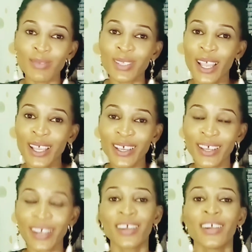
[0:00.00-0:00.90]

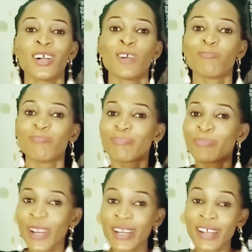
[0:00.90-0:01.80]
Like
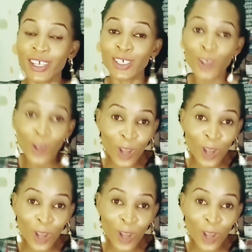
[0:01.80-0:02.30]
pray that